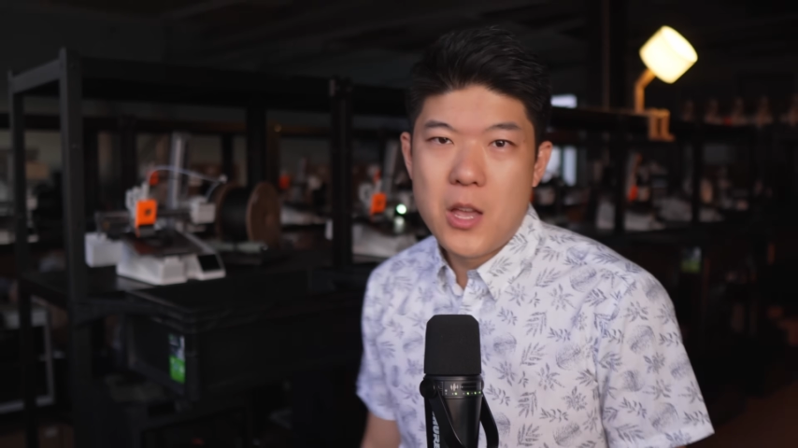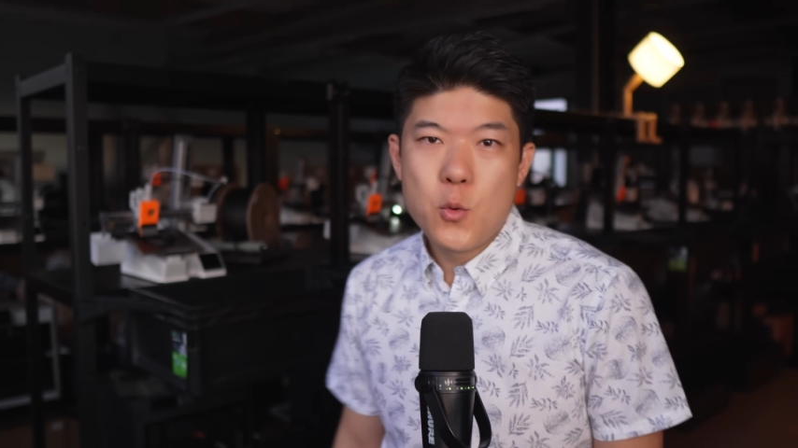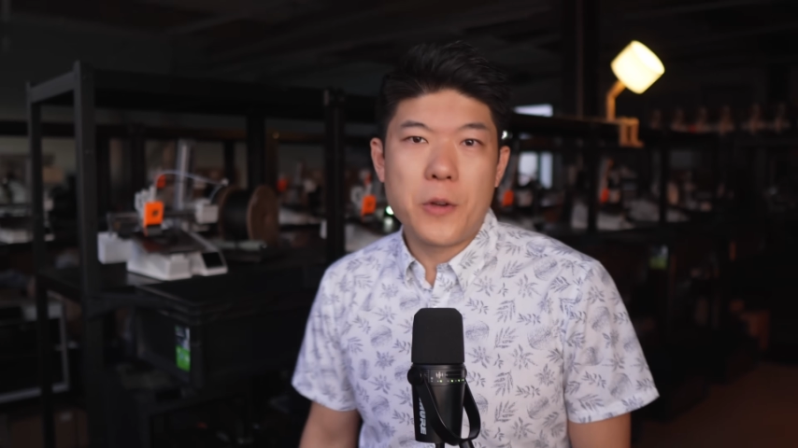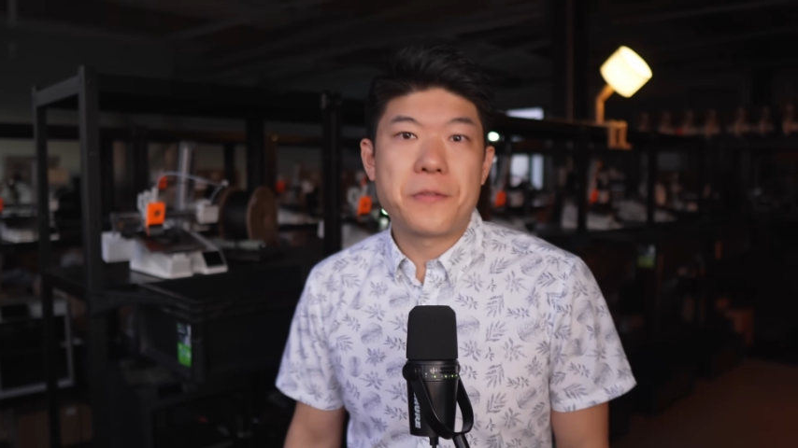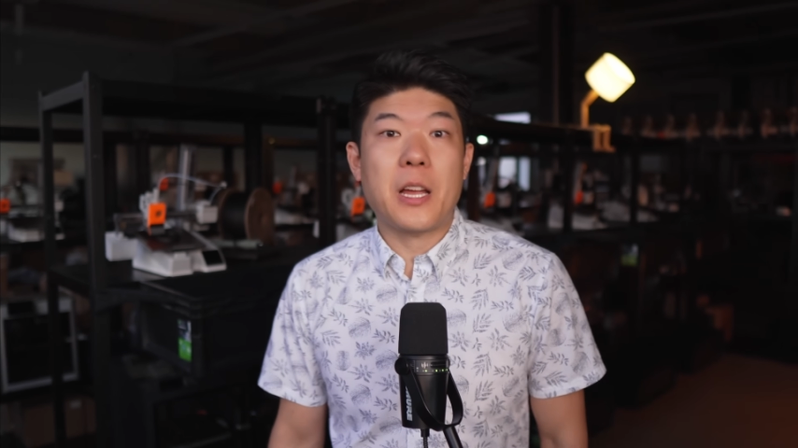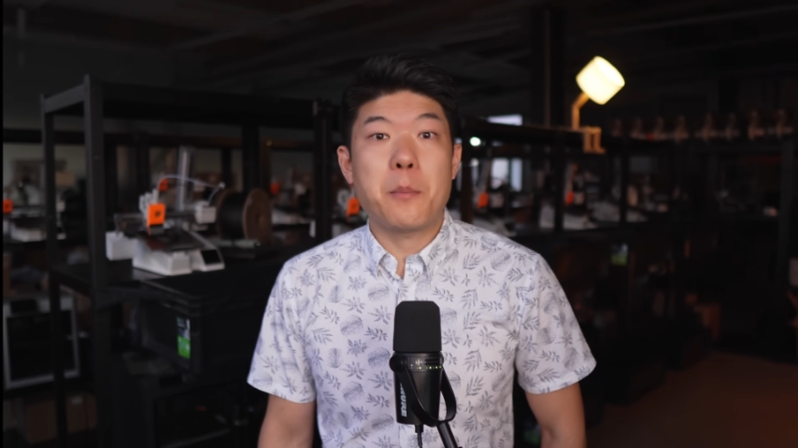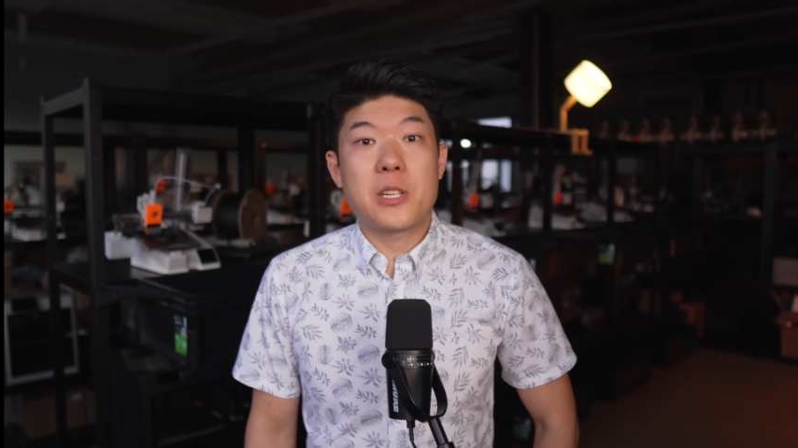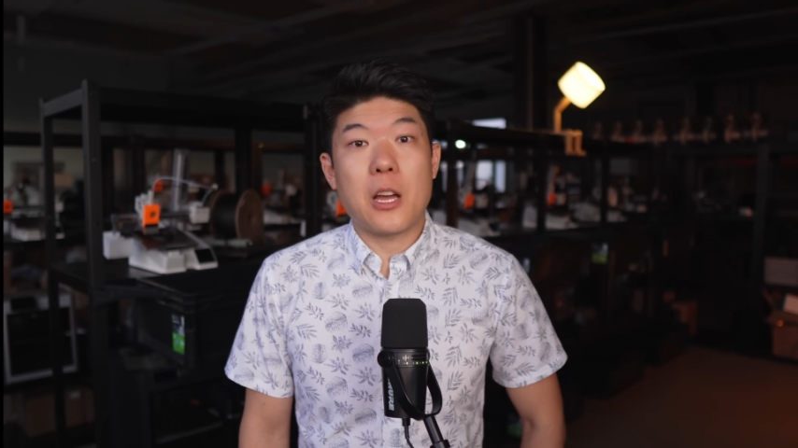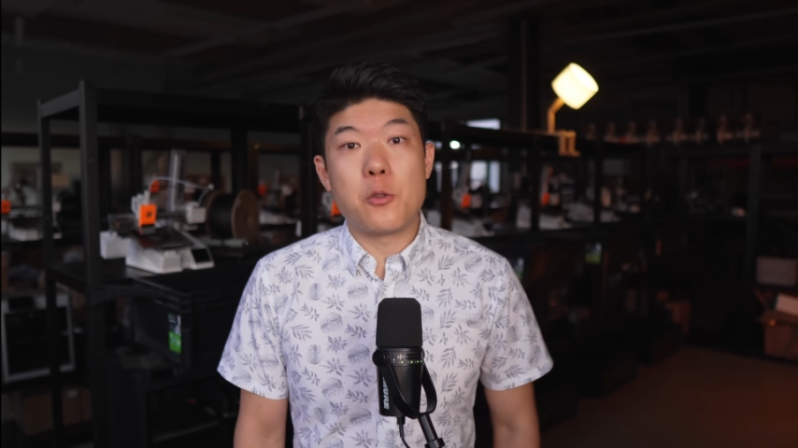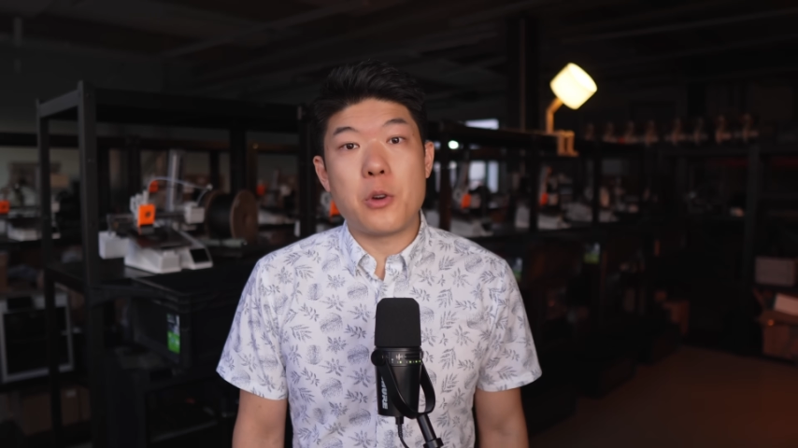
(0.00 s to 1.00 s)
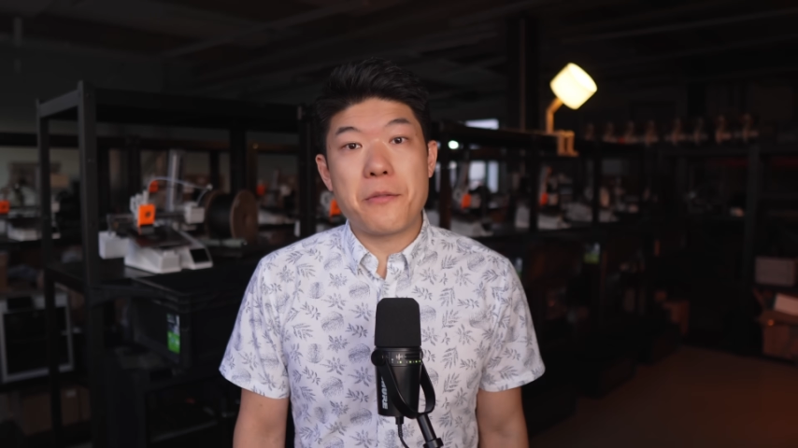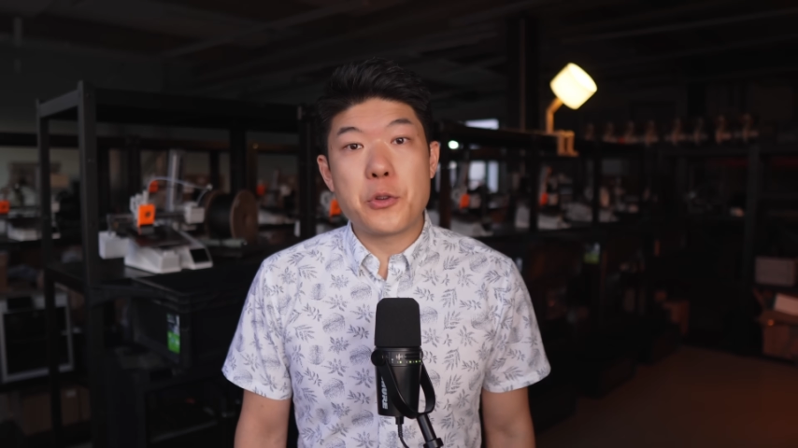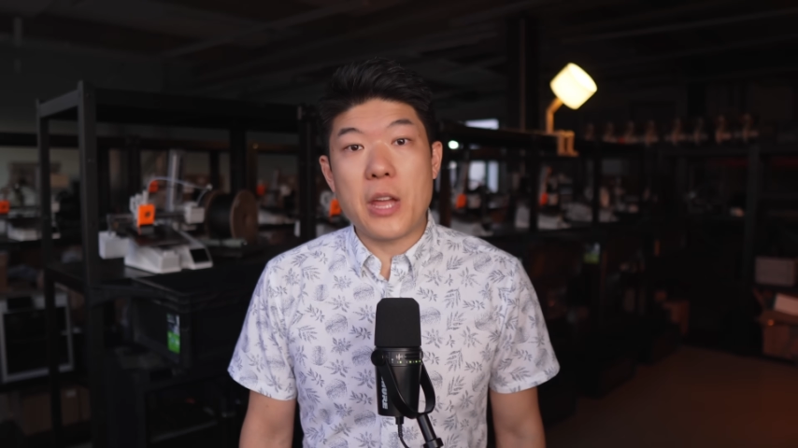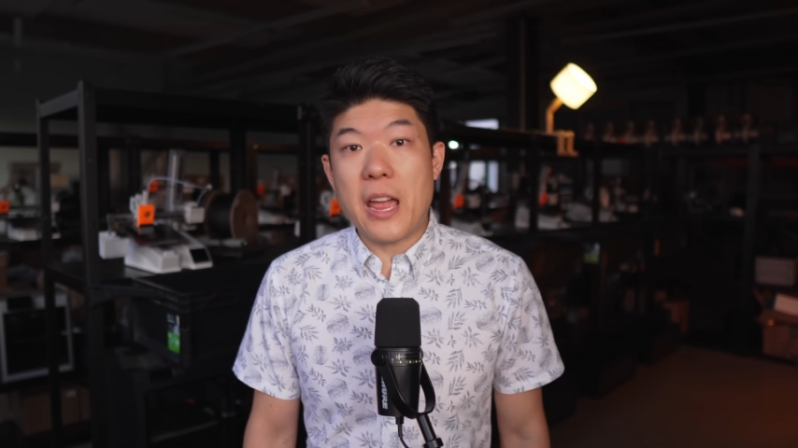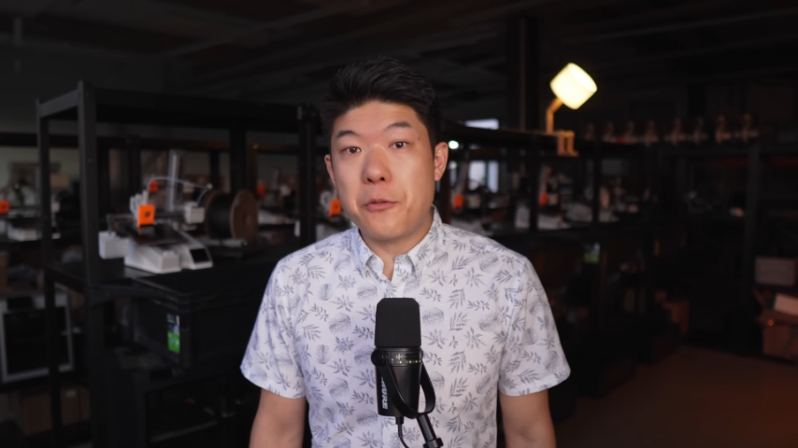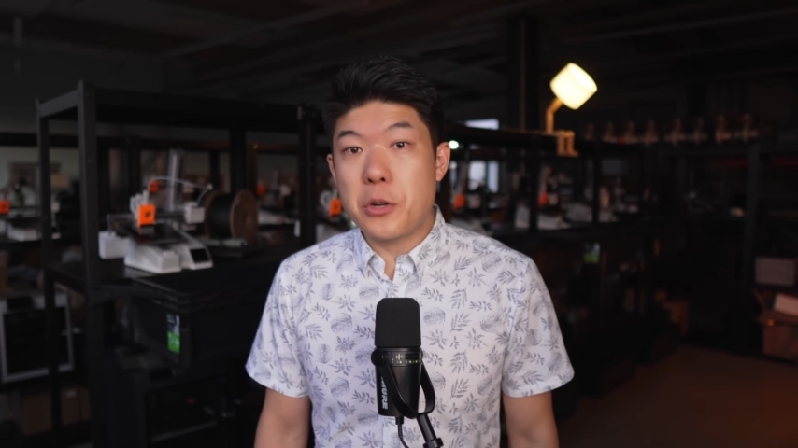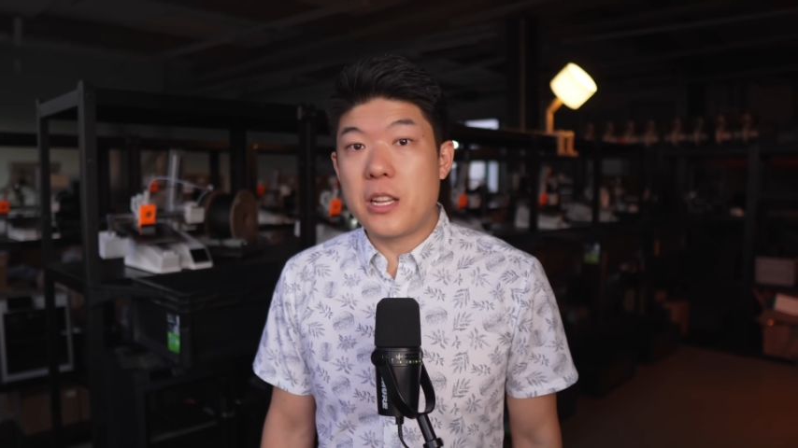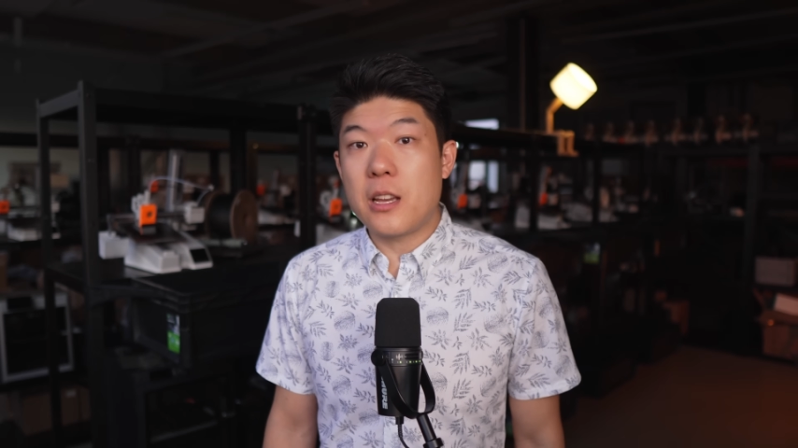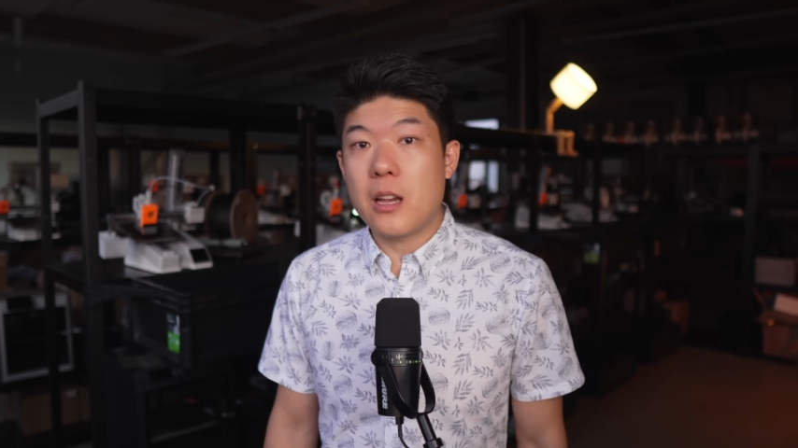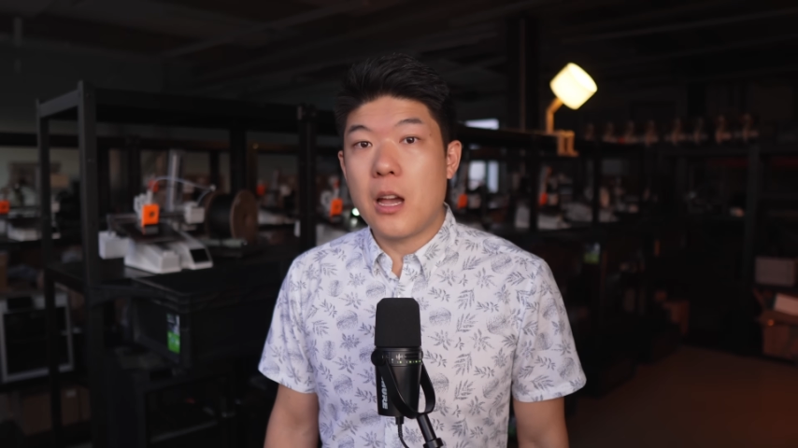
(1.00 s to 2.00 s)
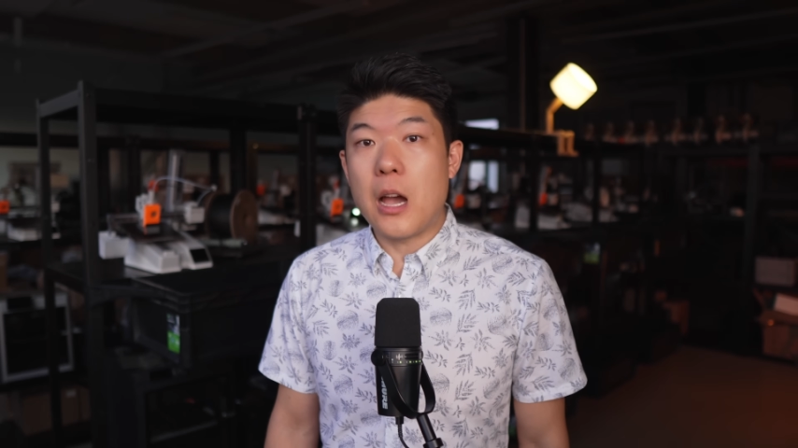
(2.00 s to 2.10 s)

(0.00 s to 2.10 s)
We've doubled our revenue every year